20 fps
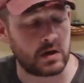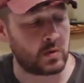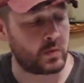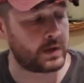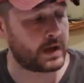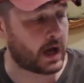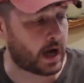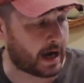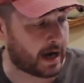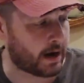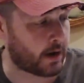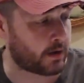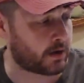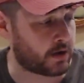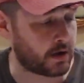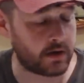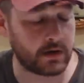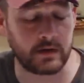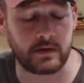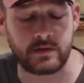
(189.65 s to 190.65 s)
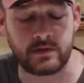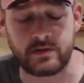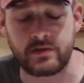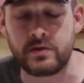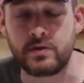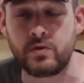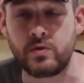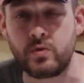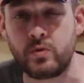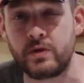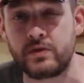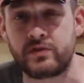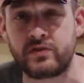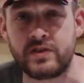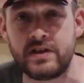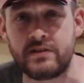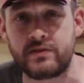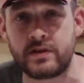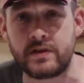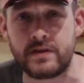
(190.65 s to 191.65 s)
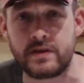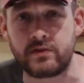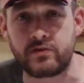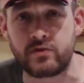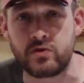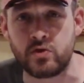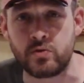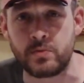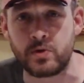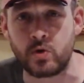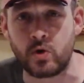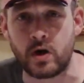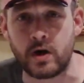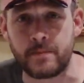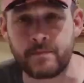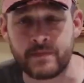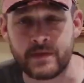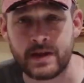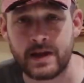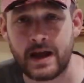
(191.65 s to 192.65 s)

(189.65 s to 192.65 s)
we are going to season this humidor.